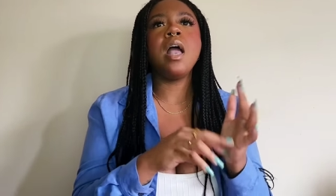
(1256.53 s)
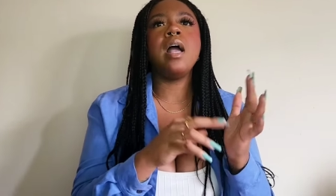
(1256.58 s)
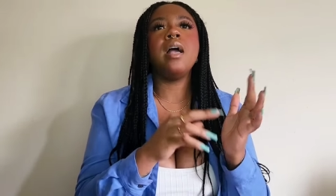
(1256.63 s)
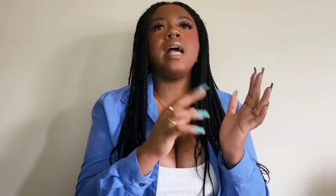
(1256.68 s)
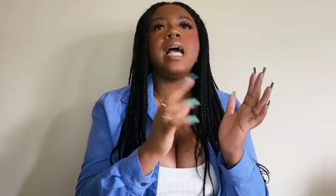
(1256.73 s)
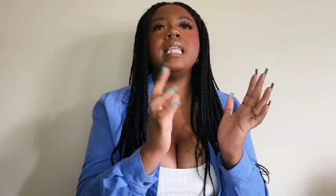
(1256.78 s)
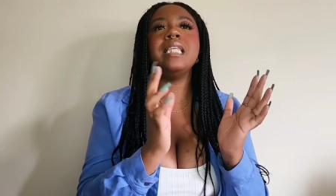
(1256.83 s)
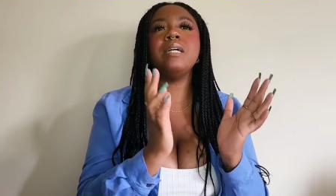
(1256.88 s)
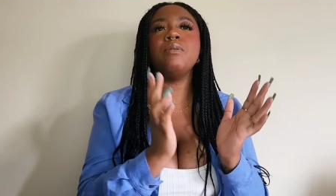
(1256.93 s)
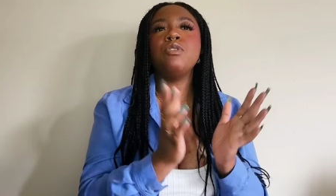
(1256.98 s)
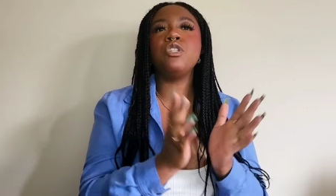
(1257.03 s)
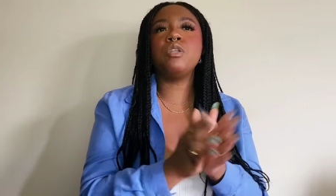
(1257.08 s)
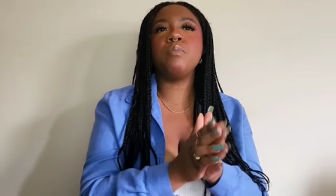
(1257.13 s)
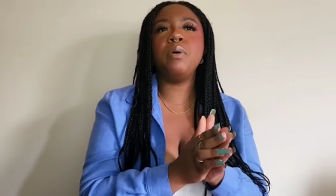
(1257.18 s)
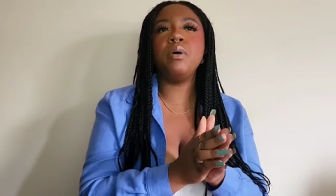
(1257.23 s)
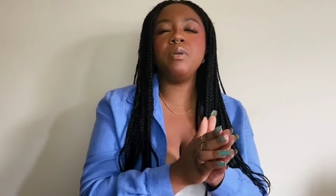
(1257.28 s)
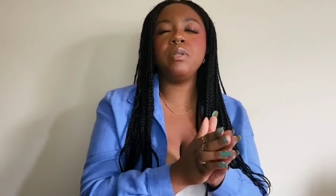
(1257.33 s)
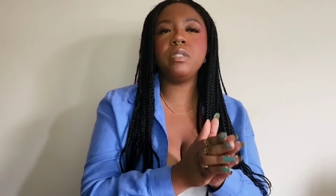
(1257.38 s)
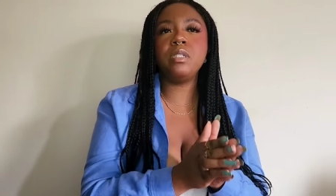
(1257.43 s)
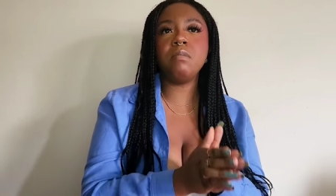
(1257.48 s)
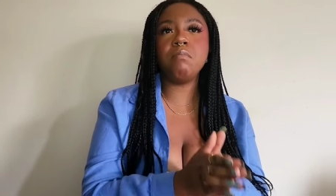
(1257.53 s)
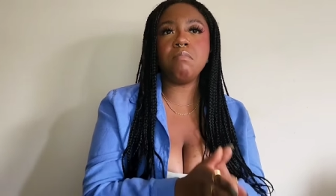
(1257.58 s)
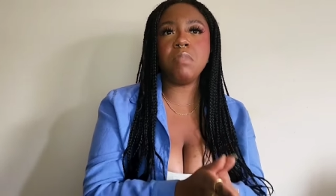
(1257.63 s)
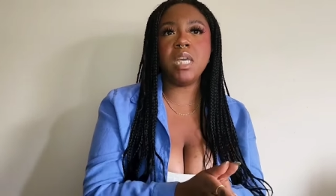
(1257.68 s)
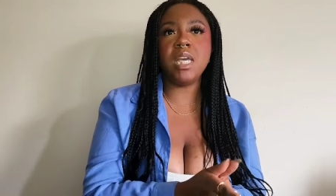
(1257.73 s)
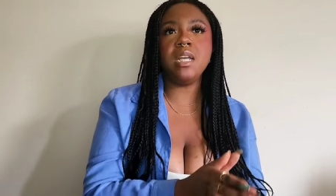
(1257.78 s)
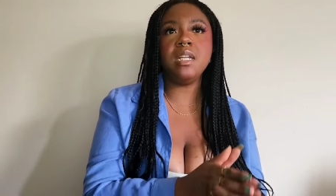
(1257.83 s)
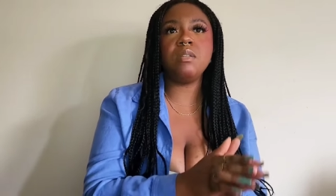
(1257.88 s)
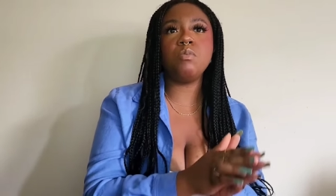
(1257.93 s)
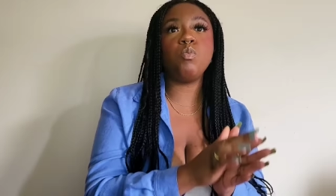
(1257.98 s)
And they were supposed to
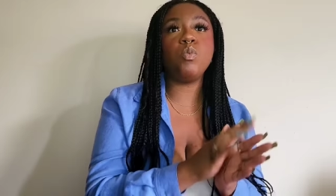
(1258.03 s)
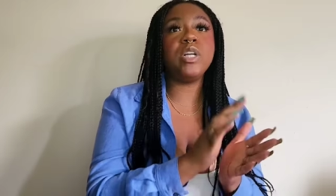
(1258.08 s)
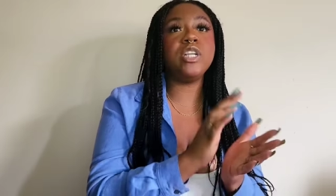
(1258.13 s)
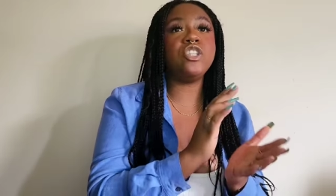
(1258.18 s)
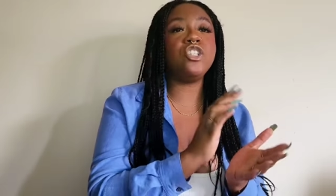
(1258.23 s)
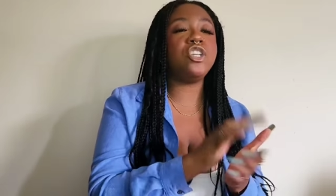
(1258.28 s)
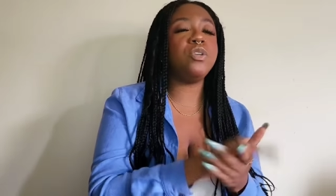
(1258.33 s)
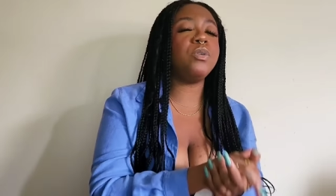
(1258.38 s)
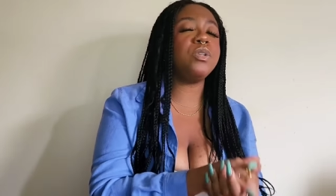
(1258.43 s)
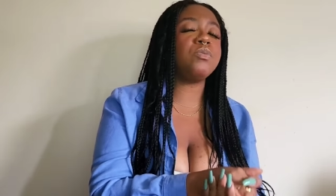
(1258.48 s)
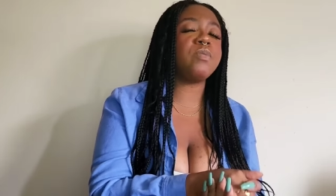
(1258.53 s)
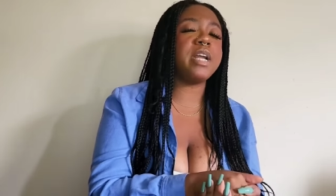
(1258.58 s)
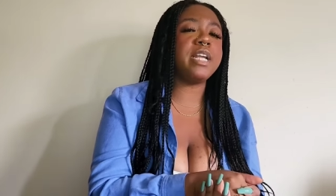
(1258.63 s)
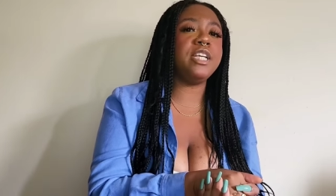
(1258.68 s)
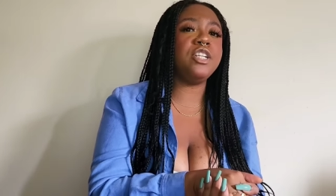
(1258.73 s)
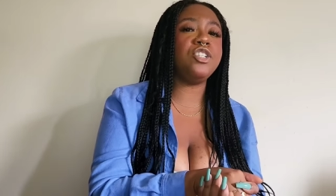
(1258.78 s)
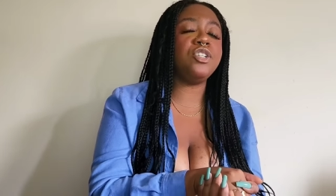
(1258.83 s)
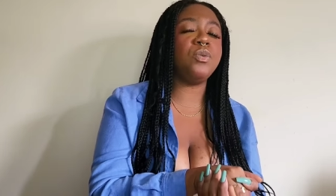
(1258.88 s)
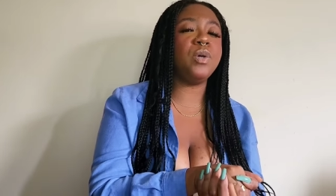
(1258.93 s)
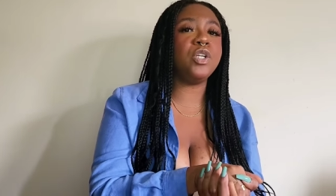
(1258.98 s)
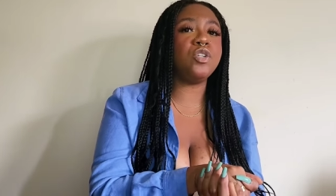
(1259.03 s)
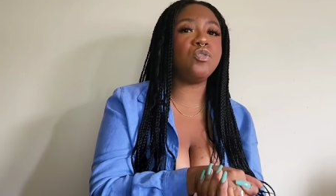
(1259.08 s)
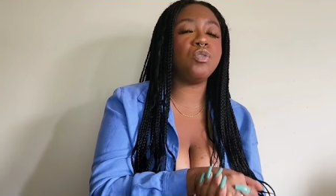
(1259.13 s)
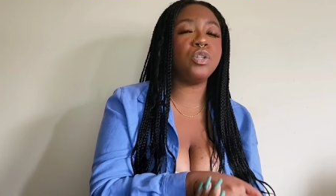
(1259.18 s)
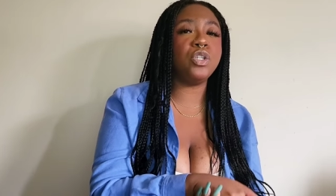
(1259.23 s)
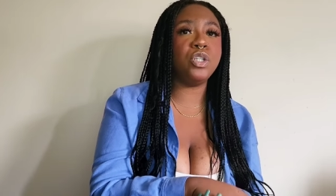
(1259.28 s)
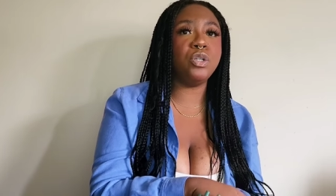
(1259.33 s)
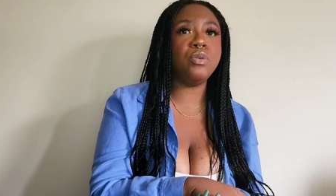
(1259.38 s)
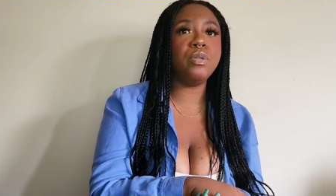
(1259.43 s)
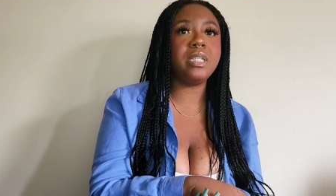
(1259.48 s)
meet when she was ready to
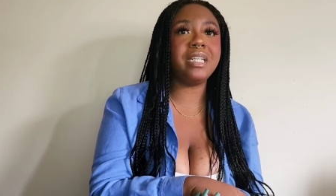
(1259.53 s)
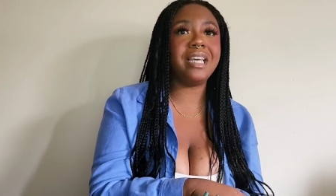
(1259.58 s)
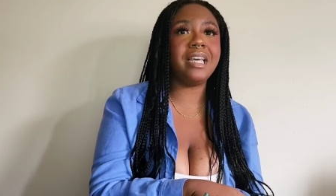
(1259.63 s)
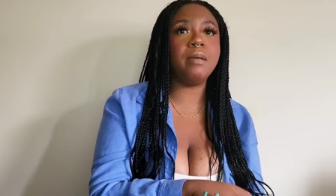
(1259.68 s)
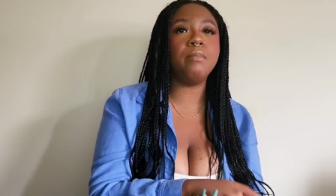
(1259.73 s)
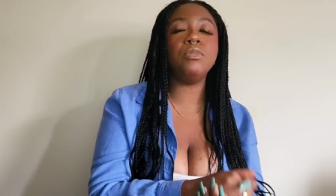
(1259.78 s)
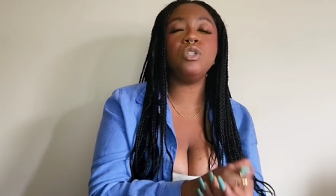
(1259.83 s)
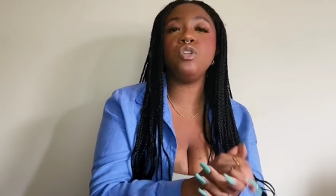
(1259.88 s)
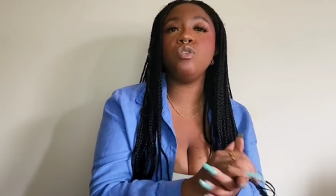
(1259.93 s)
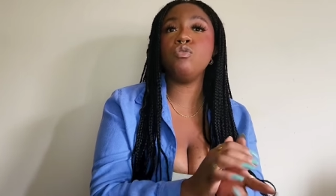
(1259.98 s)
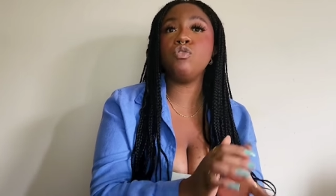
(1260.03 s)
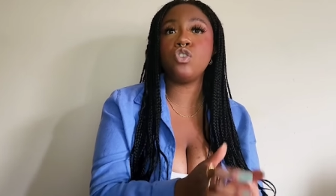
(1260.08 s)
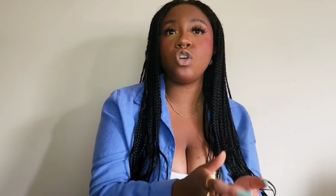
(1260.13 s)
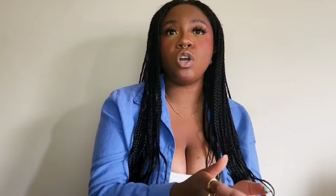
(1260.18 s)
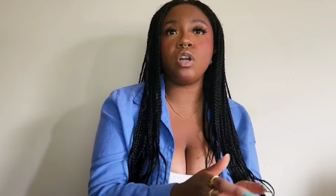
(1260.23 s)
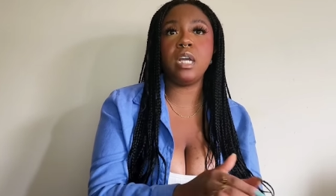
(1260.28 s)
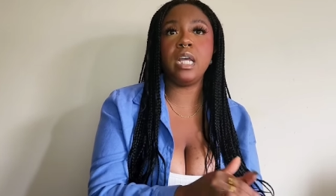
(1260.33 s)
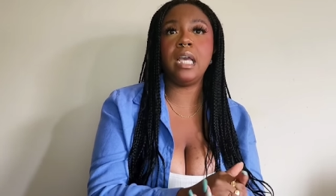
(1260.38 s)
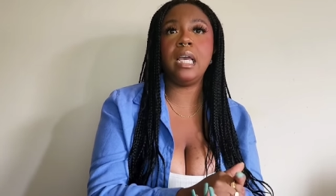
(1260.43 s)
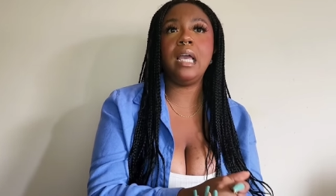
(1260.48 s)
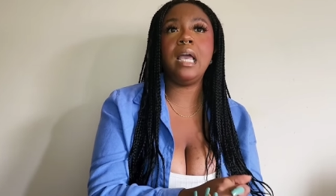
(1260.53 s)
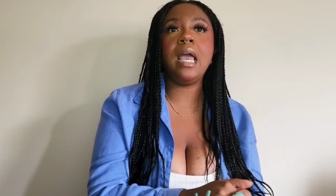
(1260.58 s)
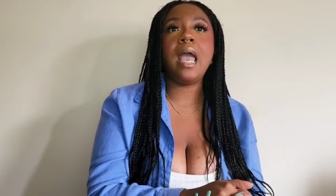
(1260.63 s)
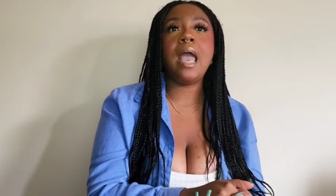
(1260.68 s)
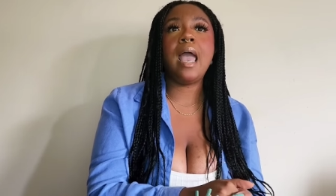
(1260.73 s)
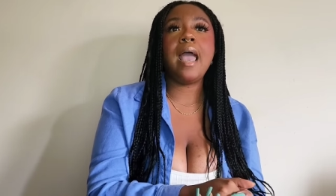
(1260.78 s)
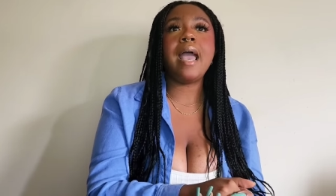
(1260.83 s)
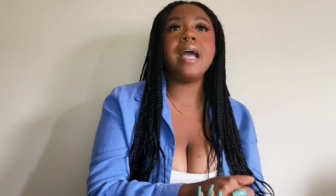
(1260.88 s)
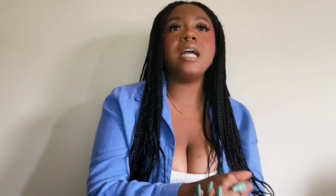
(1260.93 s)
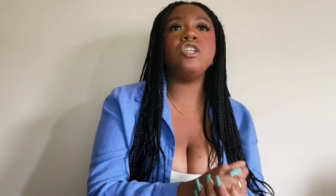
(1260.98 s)
introduce him to Journey.
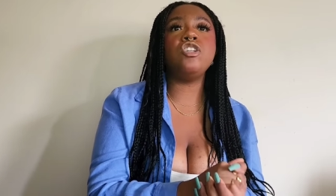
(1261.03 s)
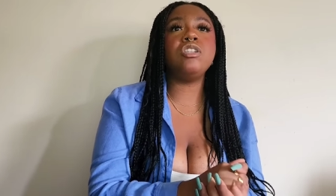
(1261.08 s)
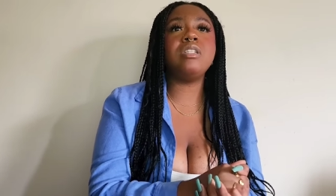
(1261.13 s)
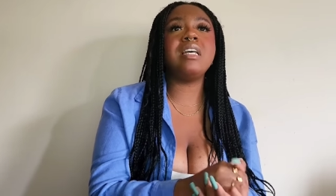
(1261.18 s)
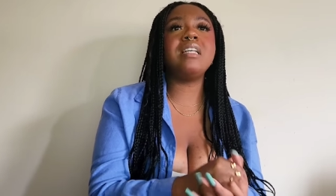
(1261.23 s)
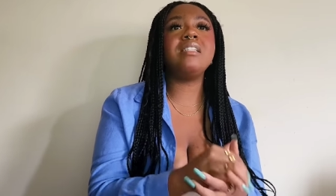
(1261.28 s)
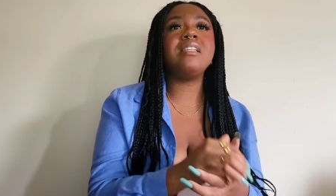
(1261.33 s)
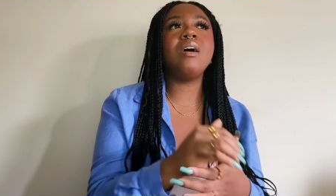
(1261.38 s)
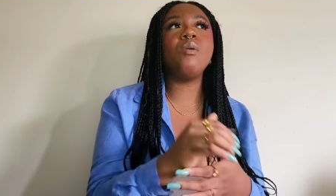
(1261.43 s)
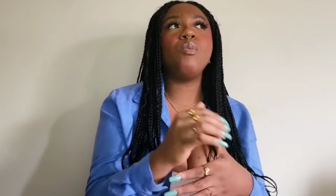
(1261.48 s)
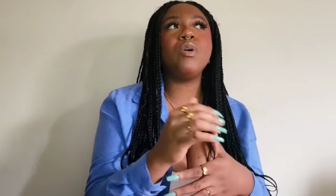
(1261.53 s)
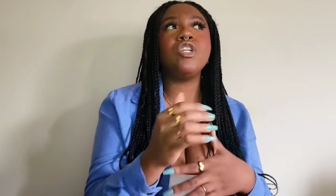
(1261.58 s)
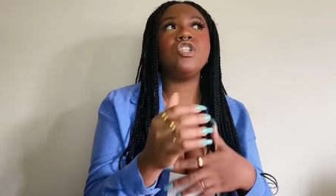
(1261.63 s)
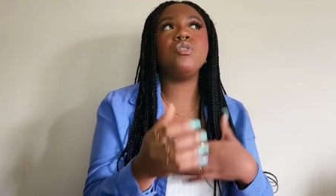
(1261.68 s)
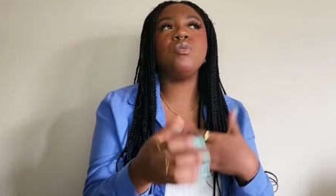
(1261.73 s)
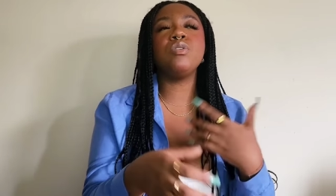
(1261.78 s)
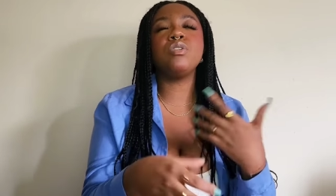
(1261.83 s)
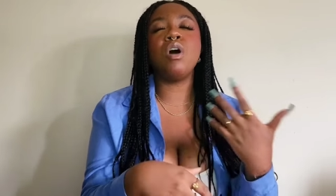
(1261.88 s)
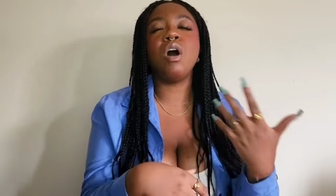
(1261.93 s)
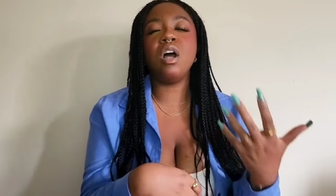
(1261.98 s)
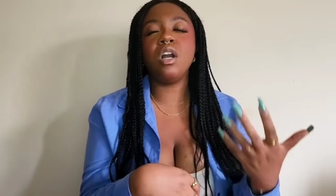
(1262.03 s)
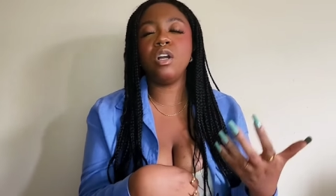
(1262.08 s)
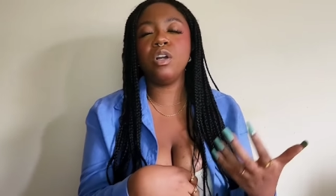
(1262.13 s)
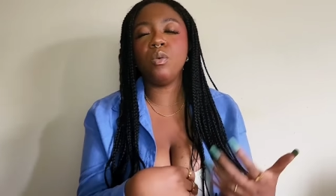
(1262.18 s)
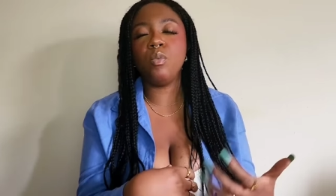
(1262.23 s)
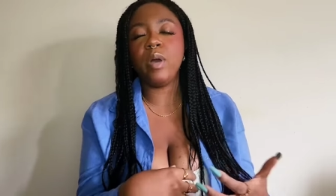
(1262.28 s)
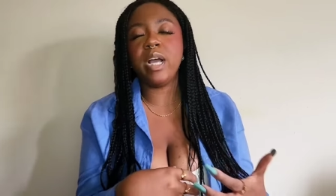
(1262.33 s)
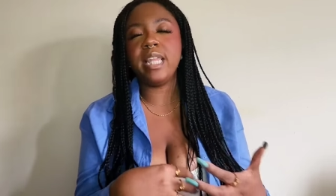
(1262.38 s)
And she says that when she was on her way